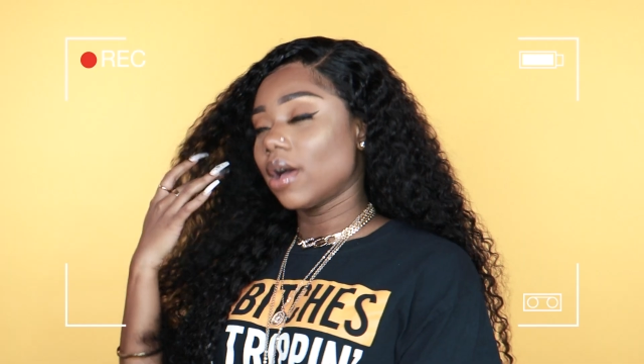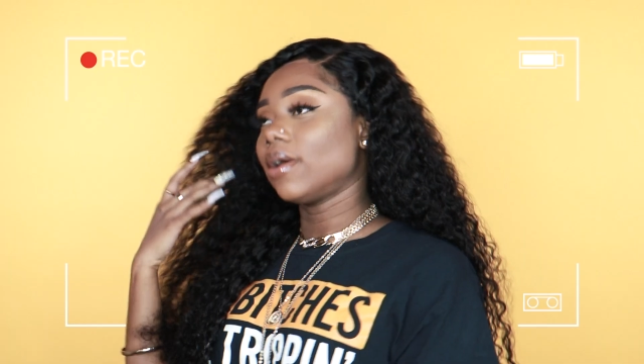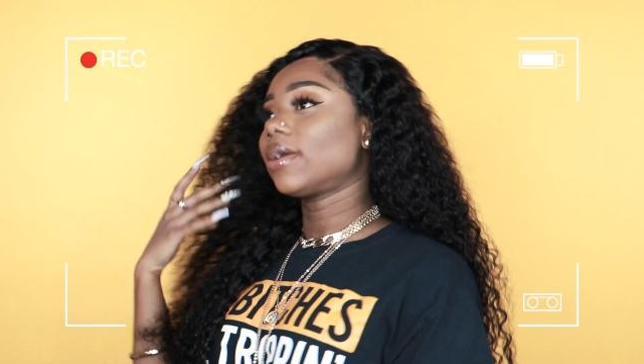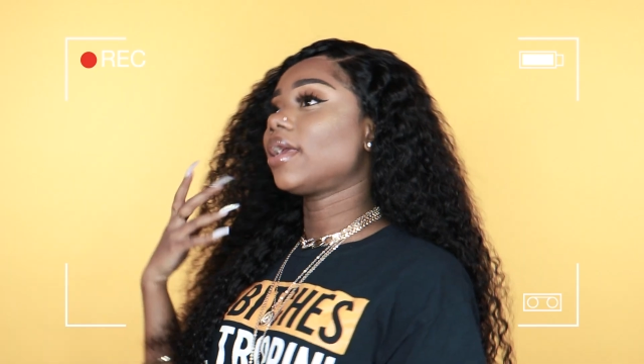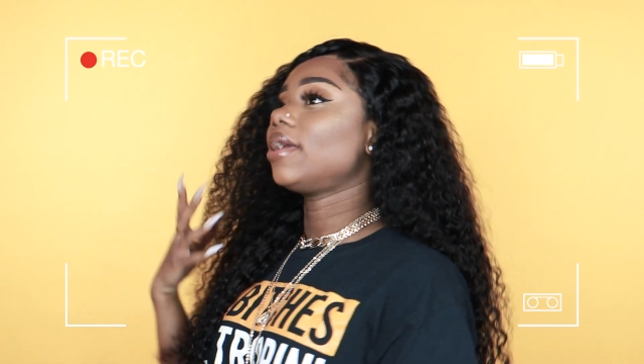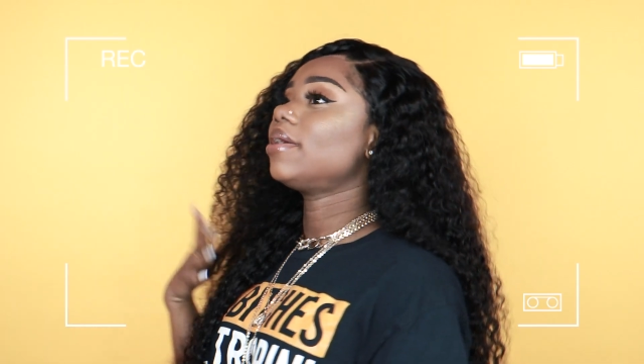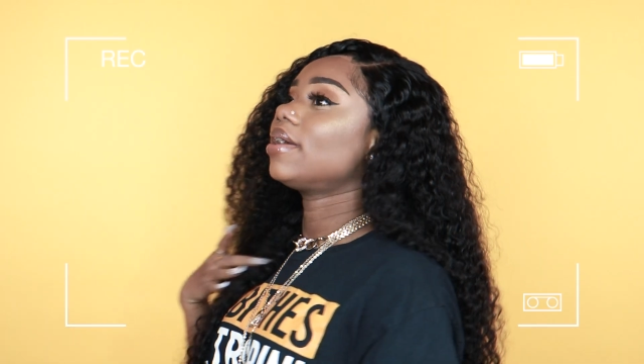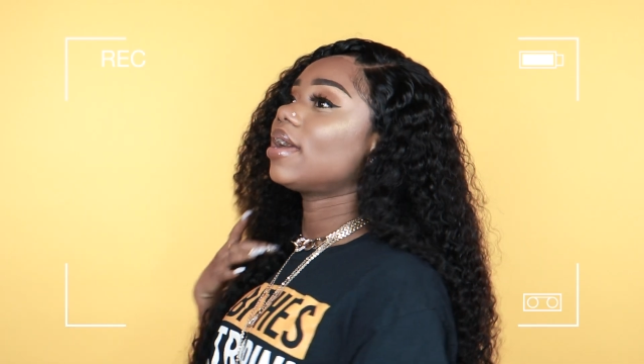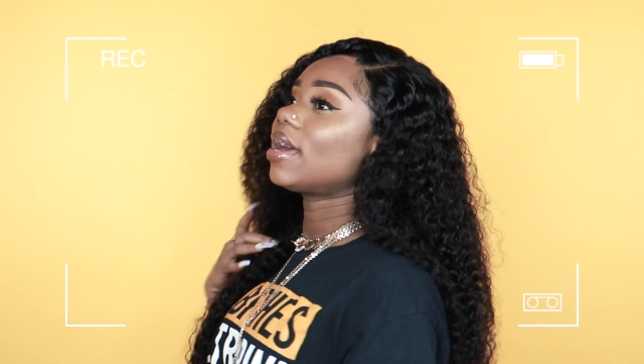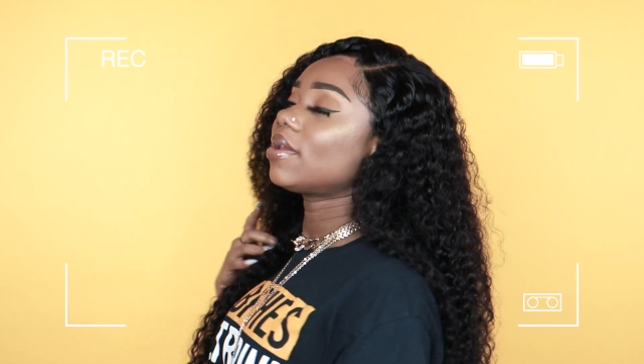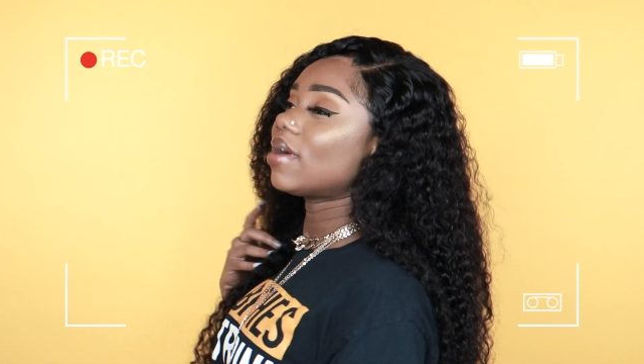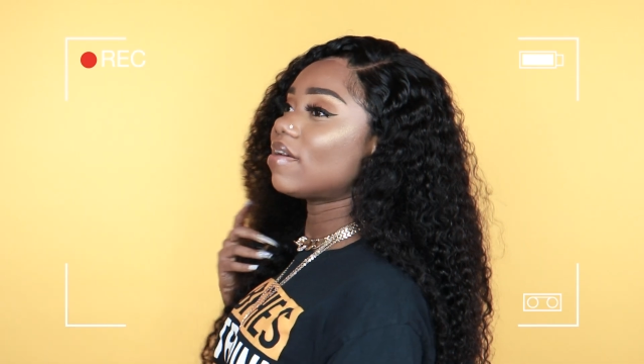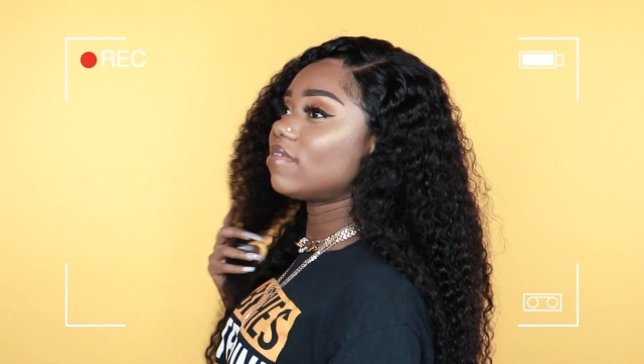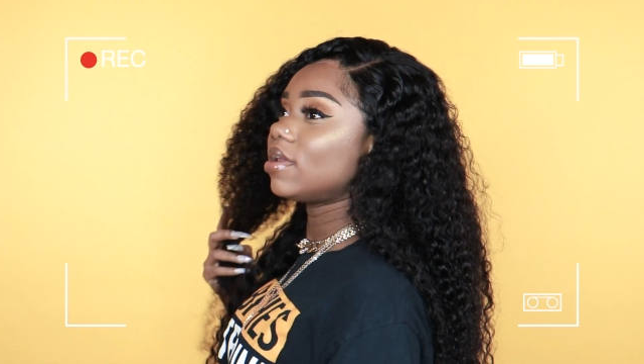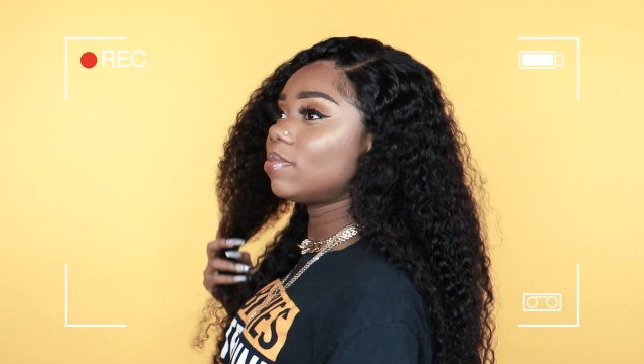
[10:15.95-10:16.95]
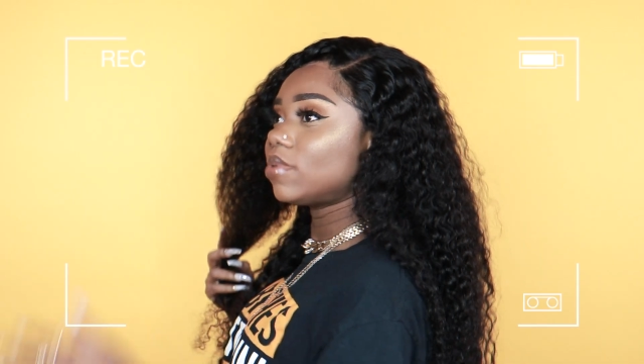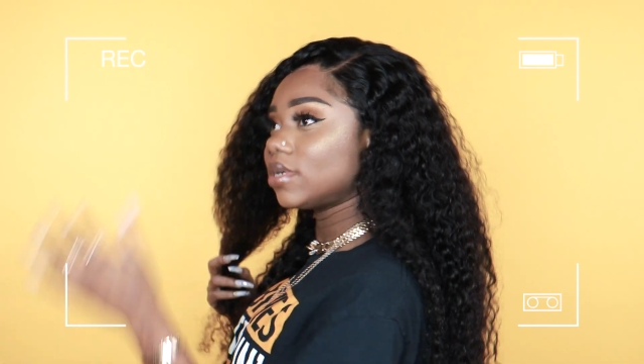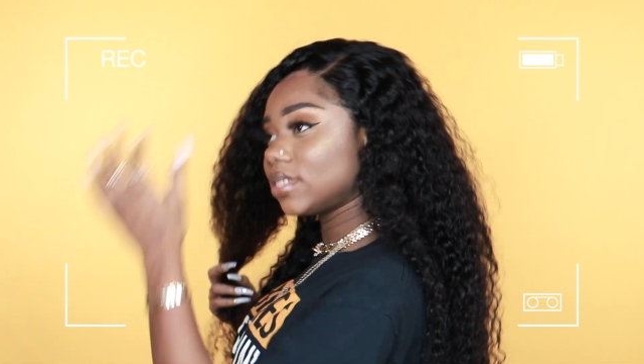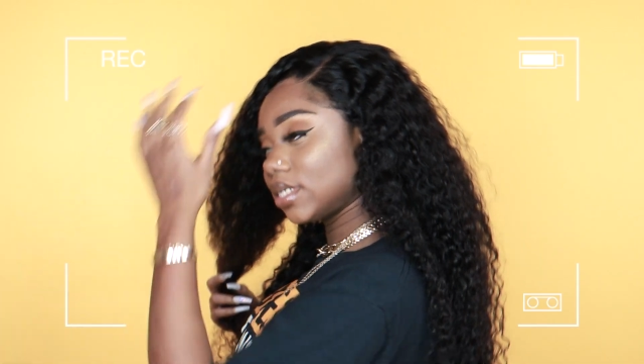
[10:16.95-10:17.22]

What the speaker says: Okay, I don't have any more